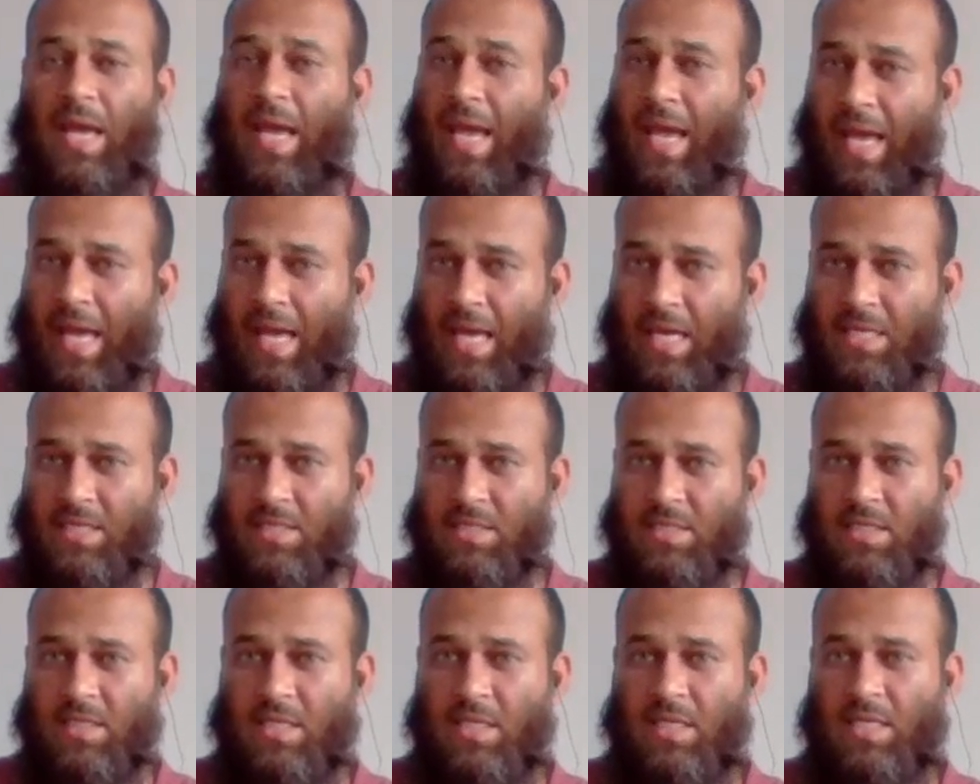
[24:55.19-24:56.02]

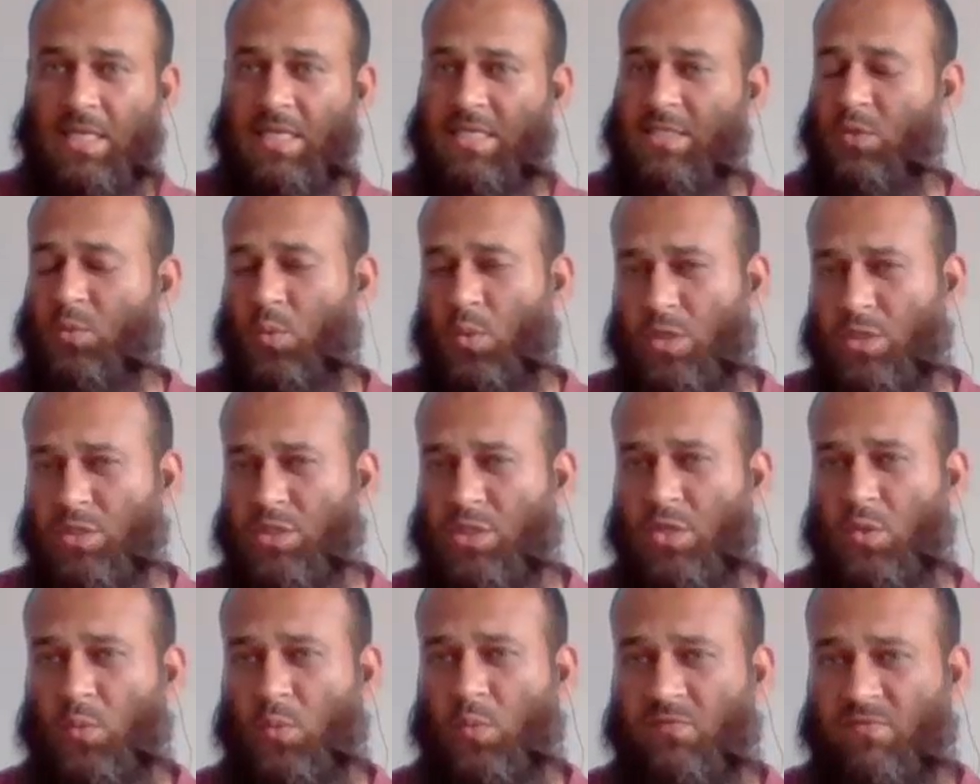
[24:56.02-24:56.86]
And let's
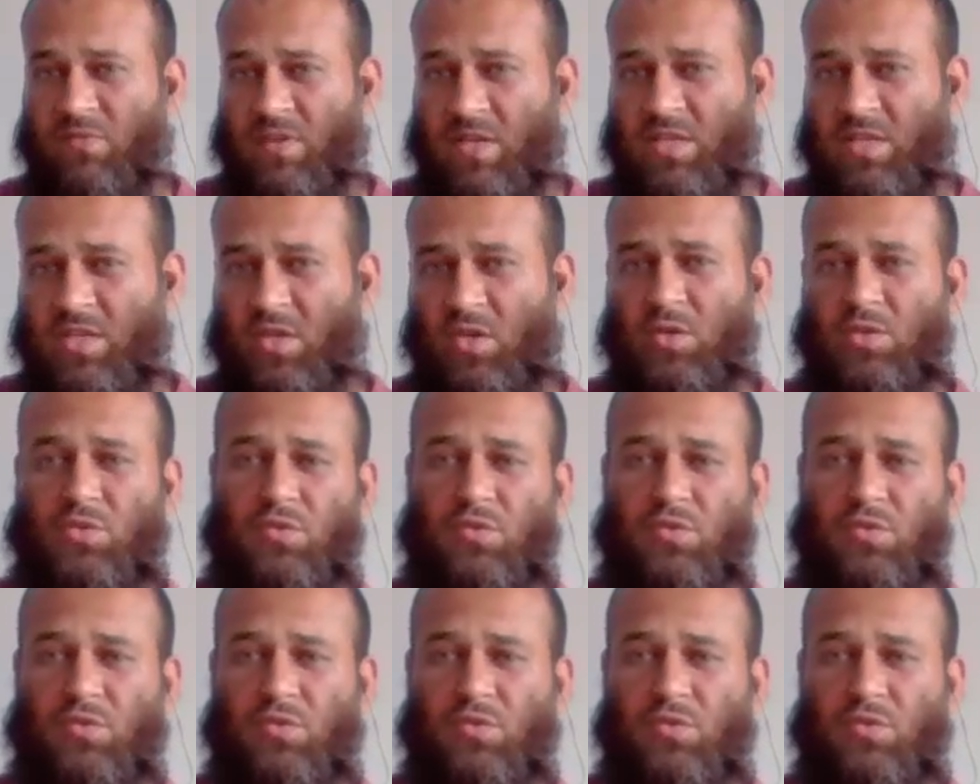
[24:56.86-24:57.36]
watch our video